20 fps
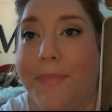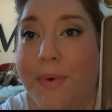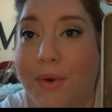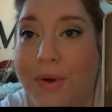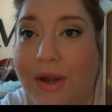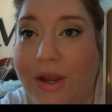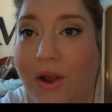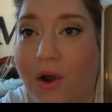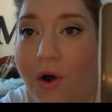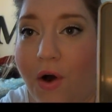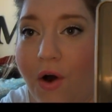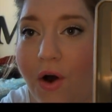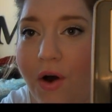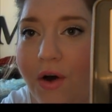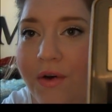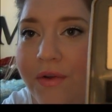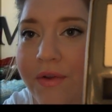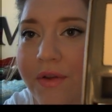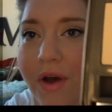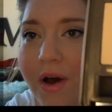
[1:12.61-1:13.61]
Booty
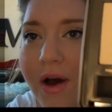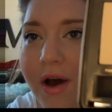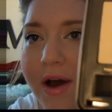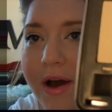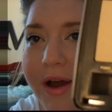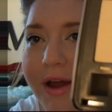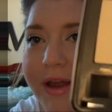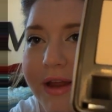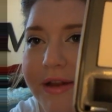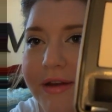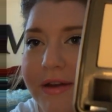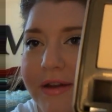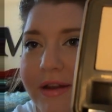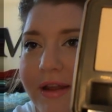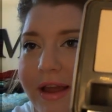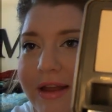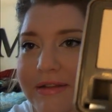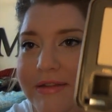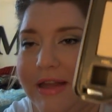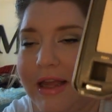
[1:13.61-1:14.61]
Call on
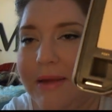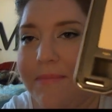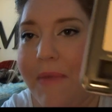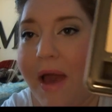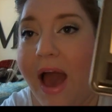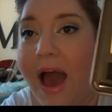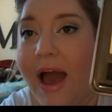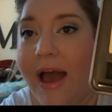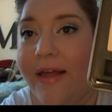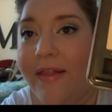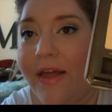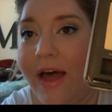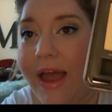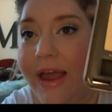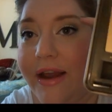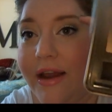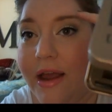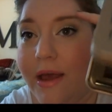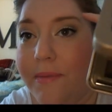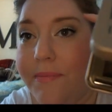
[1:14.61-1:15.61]
as like my
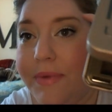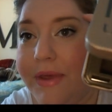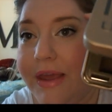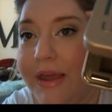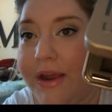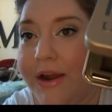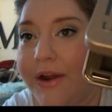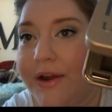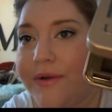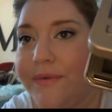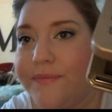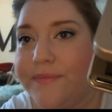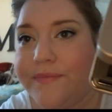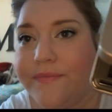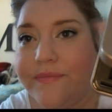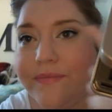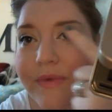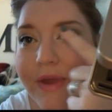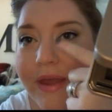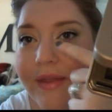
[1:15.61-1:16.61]
highlight up here
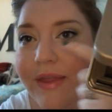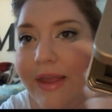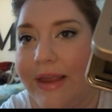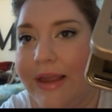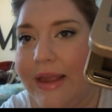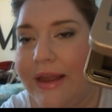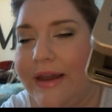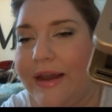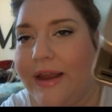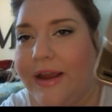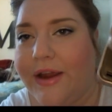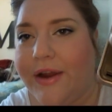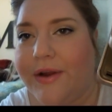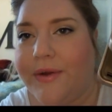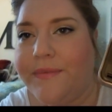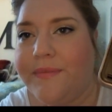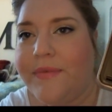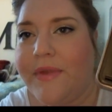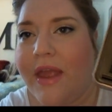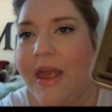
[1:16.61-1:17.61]
and like in here.